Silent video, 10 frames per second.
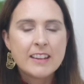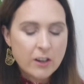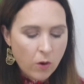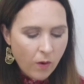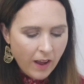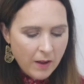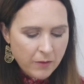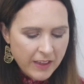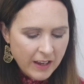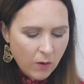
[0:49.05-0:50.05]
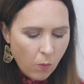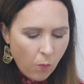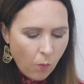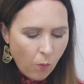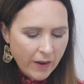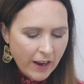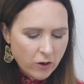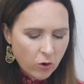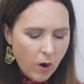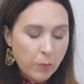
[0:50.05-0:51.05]
You know, I think when
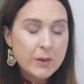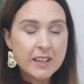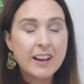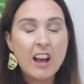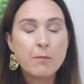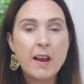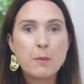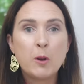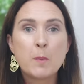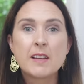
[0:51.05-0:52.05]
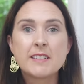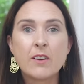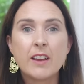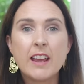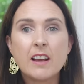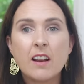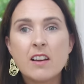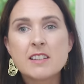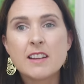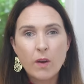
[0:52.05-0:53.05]
I grew up, we did have pineapple upside down cake a
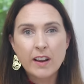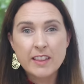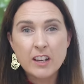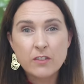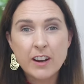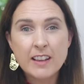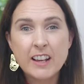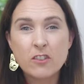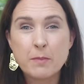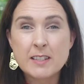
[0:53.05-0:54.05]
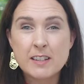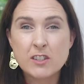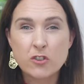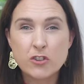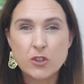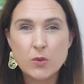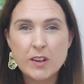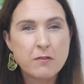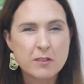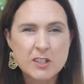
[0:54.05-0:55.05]
lot. When I think of it, I think of my sister
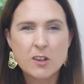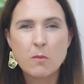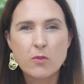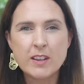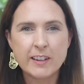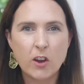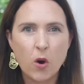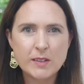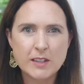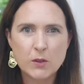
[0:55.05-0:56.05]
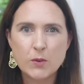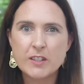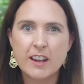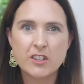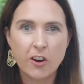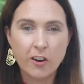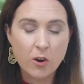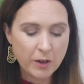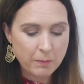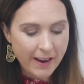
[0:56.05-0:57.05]
Julie. For some reason, I always associate
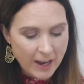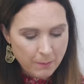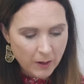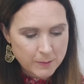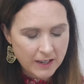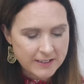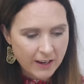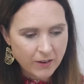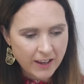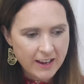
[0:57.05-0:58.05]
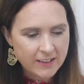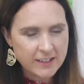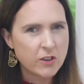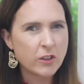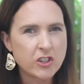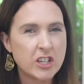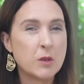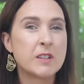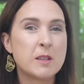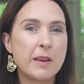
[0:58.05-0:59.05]
her with pineapple upside down cake because I know that
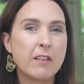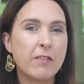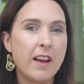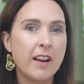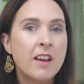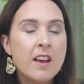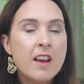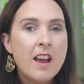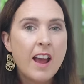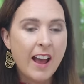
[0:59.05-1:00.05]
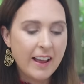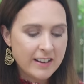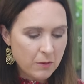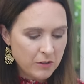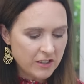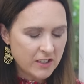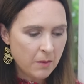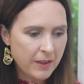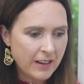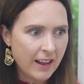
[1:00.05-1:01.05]
she was a big fan. And it was just
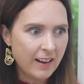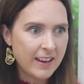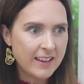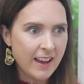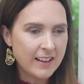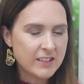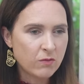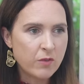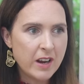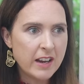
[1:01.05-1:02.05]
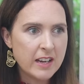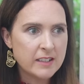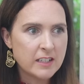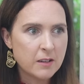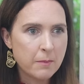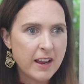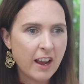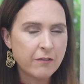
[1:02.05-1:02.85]
something that, like, yeah, it's really easy to make.